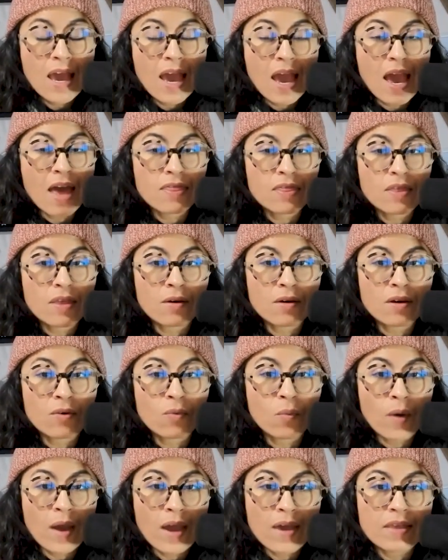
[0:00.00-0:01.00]
and the
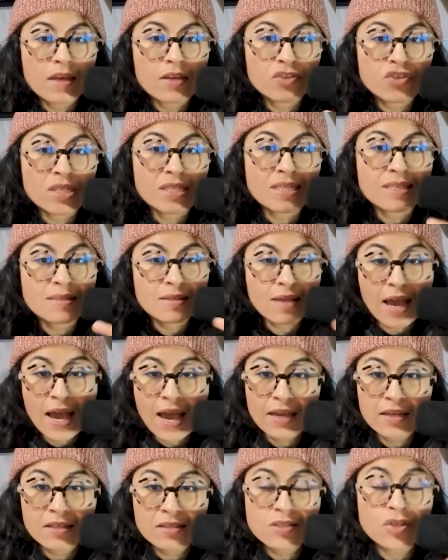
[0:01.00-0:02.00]
way that she
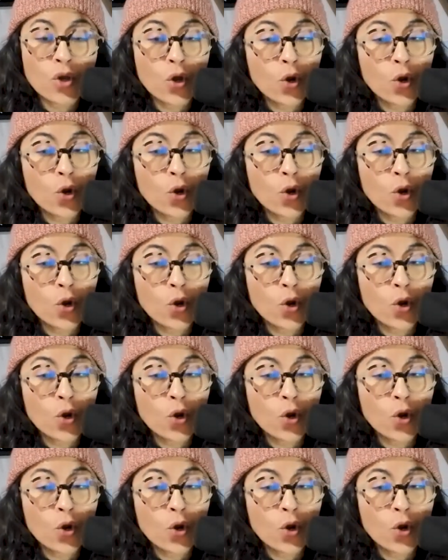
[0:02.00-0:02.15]
decides